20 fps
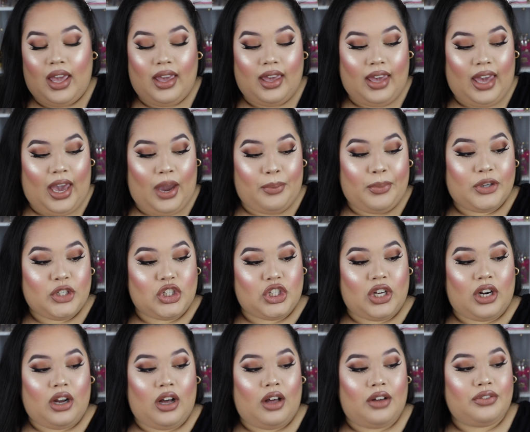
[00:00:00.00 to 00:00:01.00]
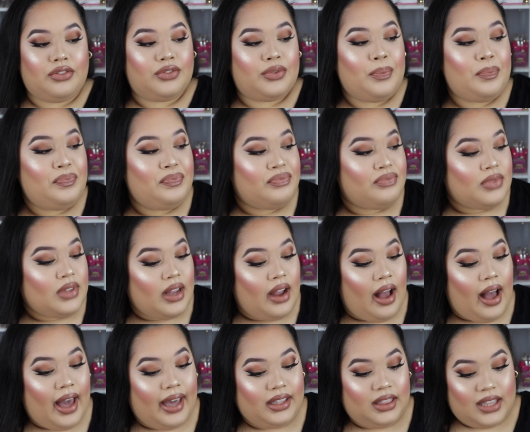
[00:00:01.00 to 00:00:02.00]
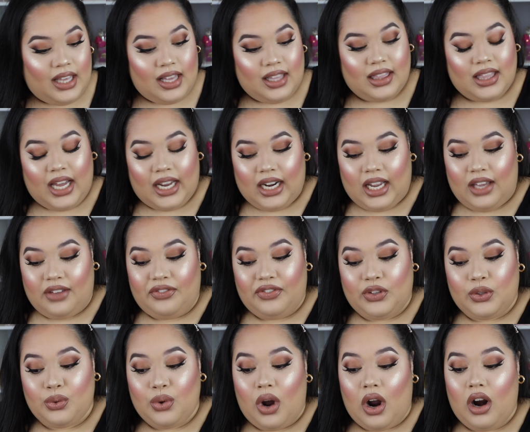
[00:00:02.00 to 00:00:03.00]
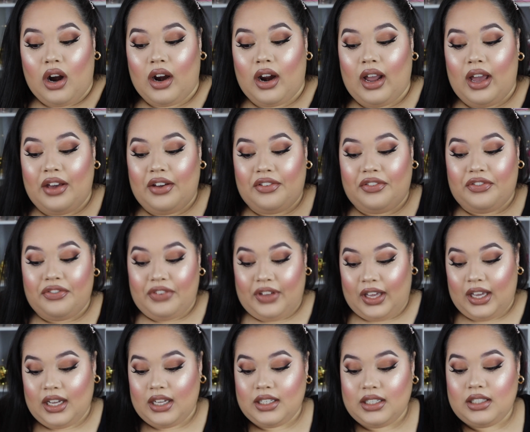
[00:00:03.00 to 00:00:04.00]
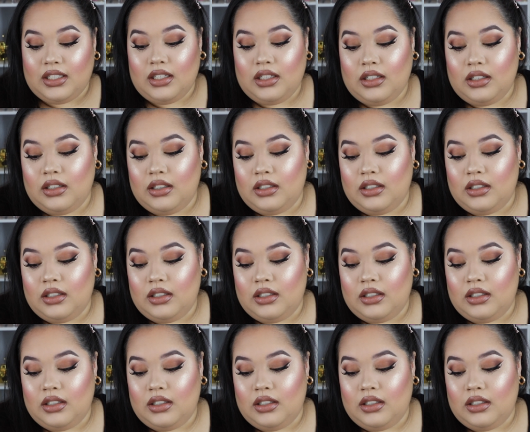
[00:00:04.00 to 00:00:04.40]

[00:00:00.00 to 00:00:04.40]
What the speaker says: camera shut off, I think that if you are a fan,